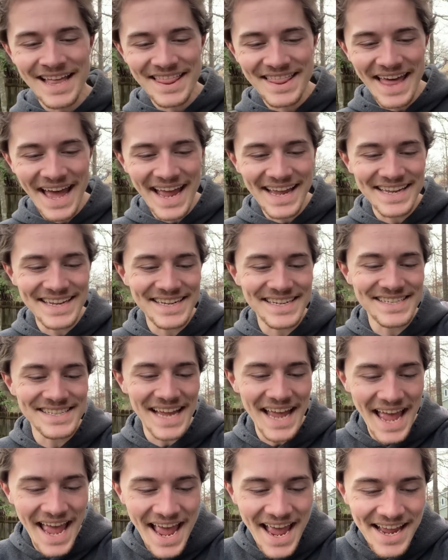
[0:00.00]
that is
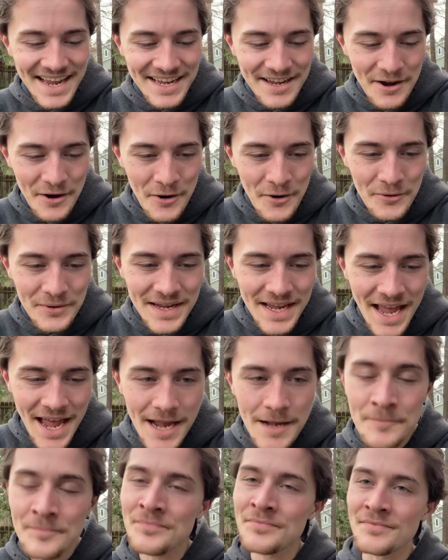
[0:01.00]

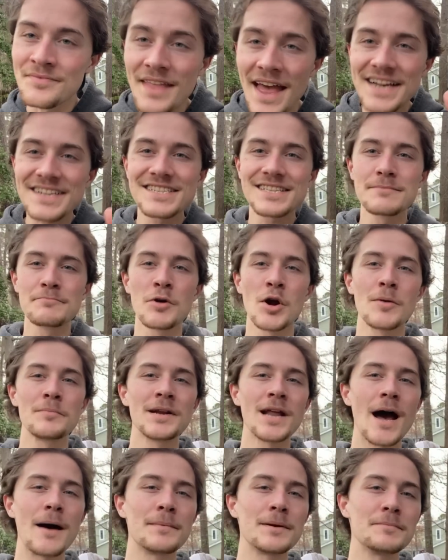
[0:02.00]
a-okay. That's the bourbon
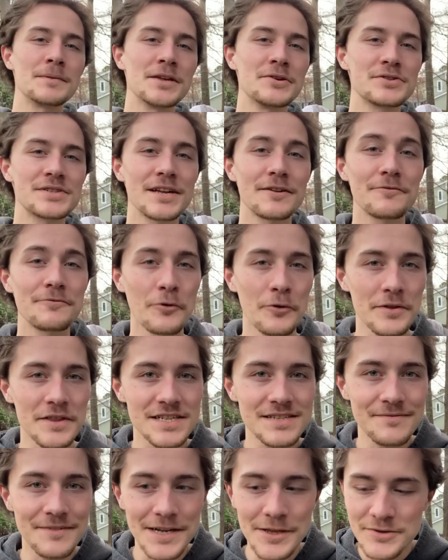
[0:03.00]
I'm going to be using for
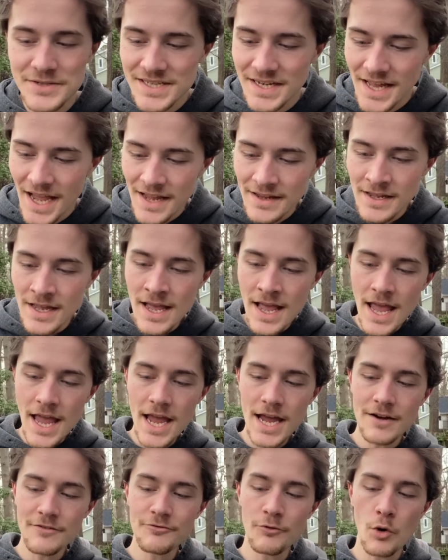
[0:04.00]
this video today.
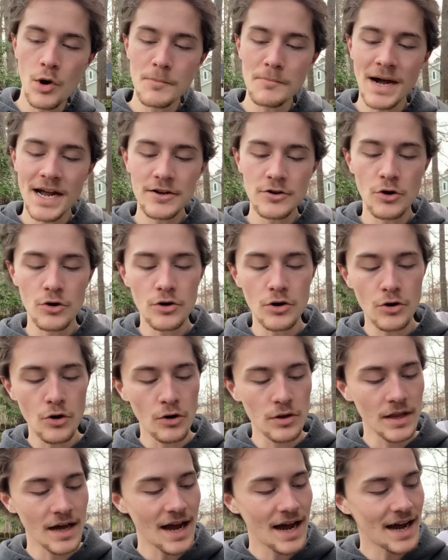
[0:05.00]
And for my
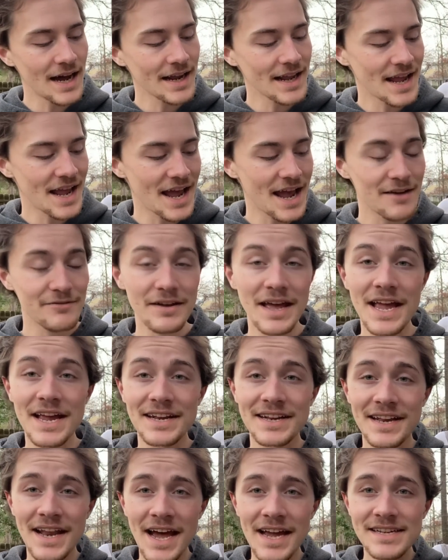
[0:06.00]
Coca-Cola, I have a
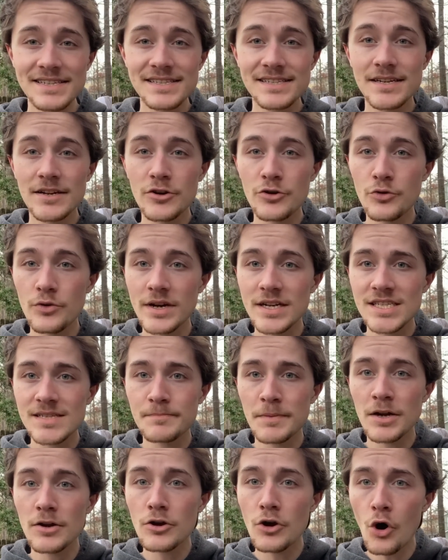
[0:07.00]
nice,
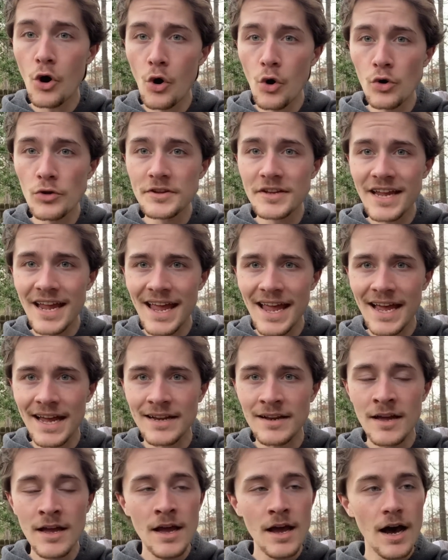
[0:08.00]
crisp, cold
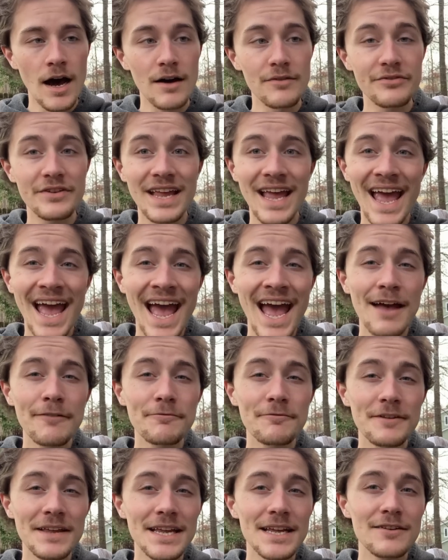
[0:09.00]
can of
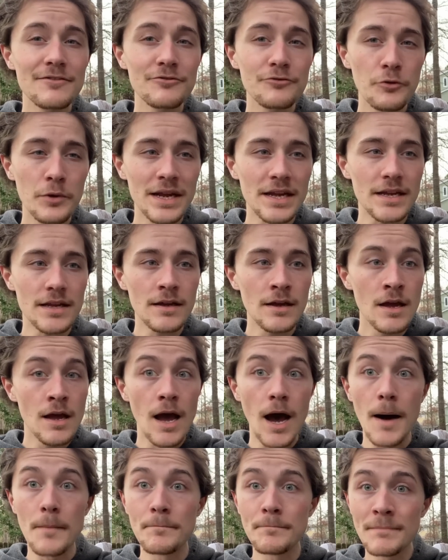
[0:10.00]
caffeine-free
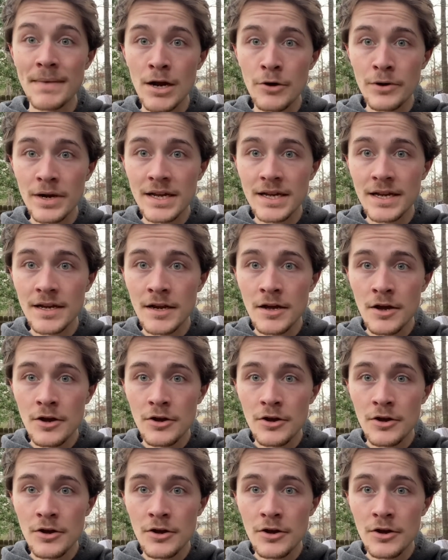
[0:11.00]
American